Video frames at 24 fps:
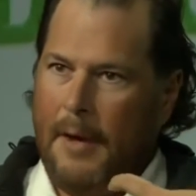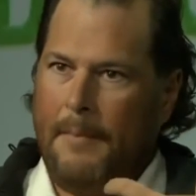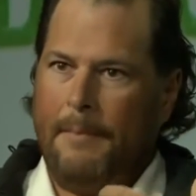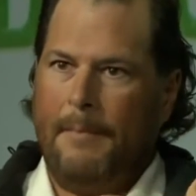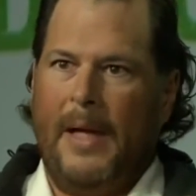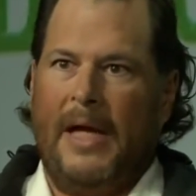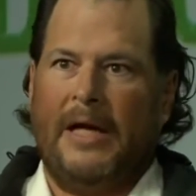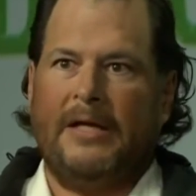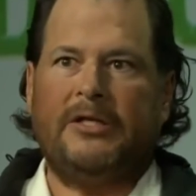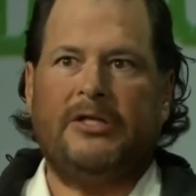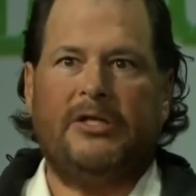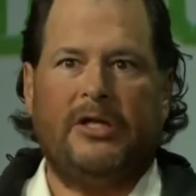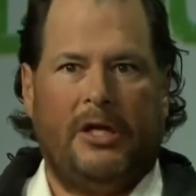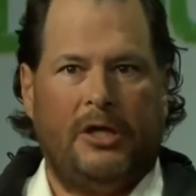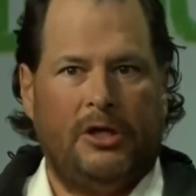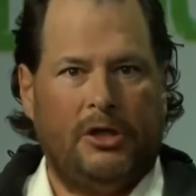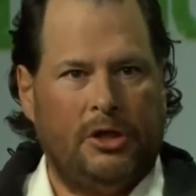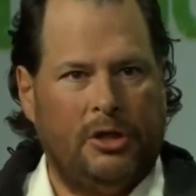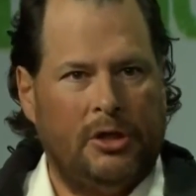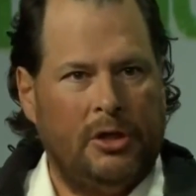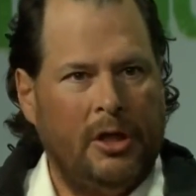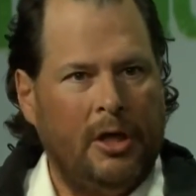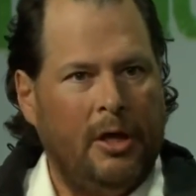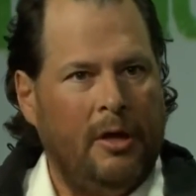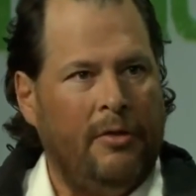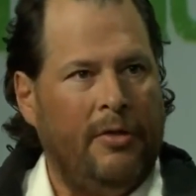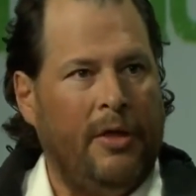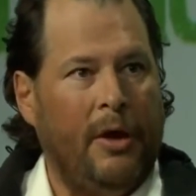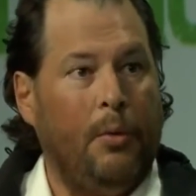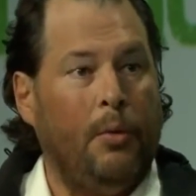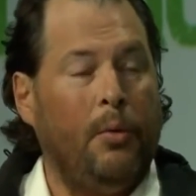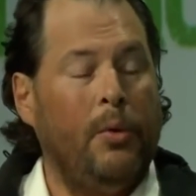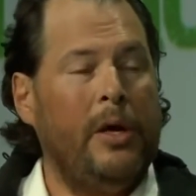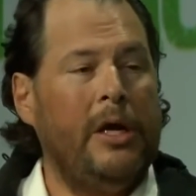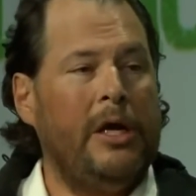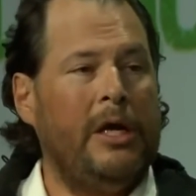a message
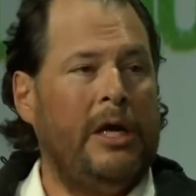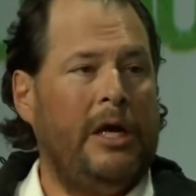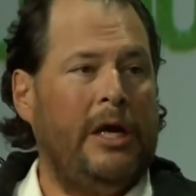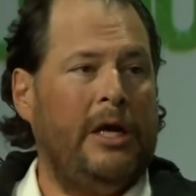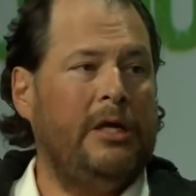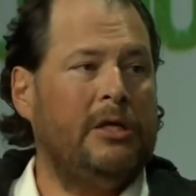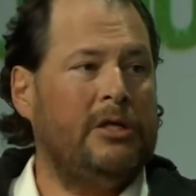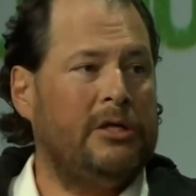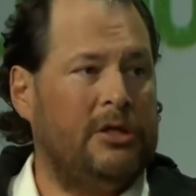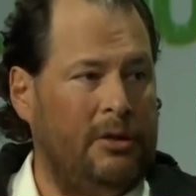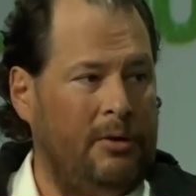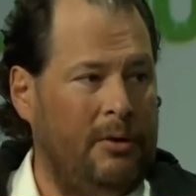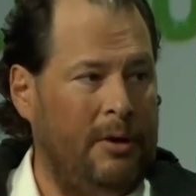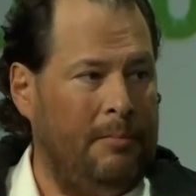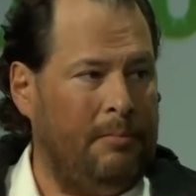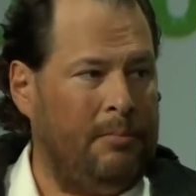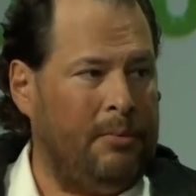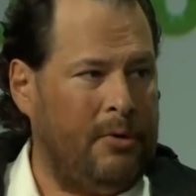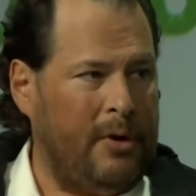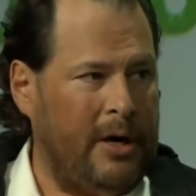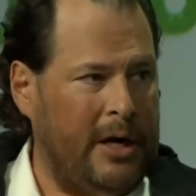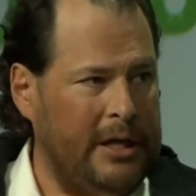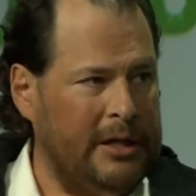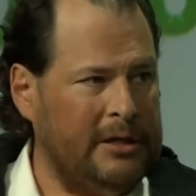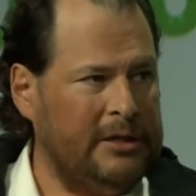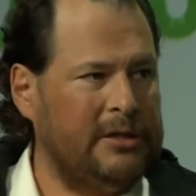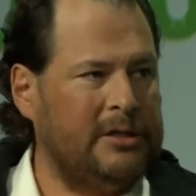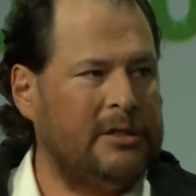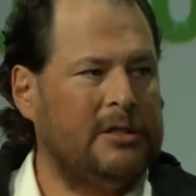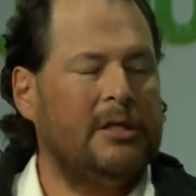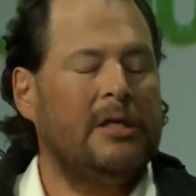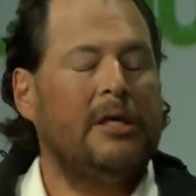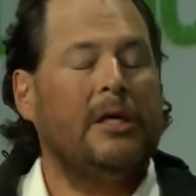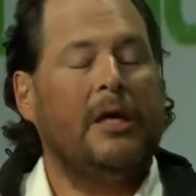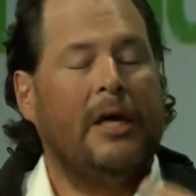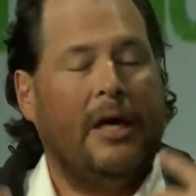that we need to
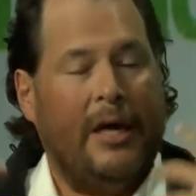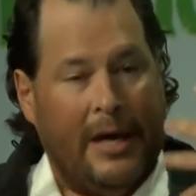embrace